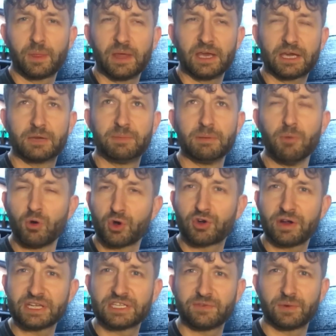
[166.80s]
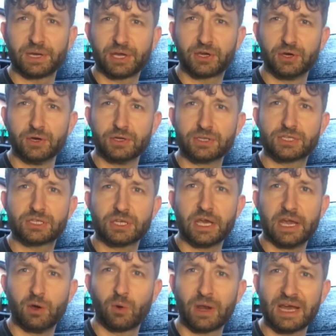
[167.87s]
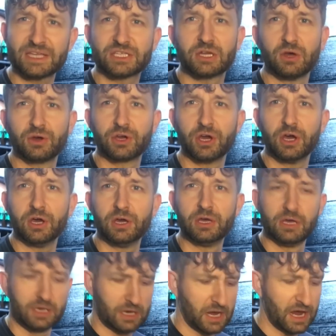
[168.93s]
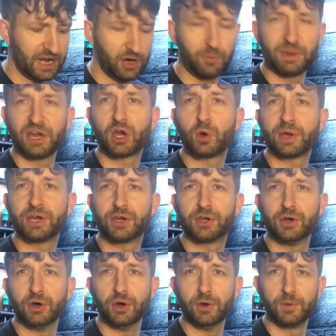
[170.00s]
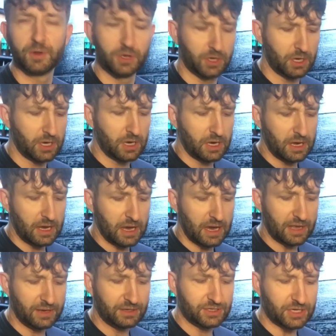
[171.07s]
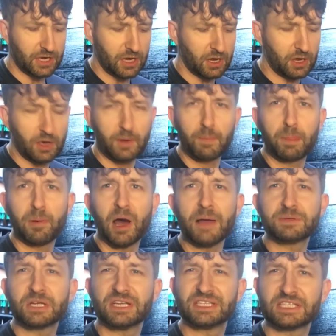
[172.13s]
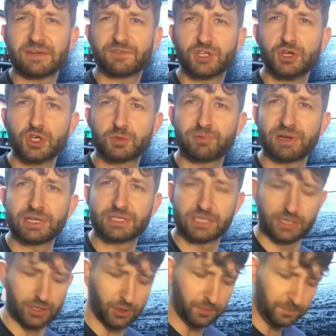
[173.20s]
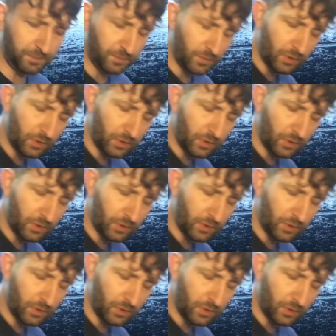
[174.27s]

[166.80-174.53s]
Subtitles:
It can be more aggressive when it cuts, it will last longer, and it will be a quicker cut. And pipe slices have two springs in them.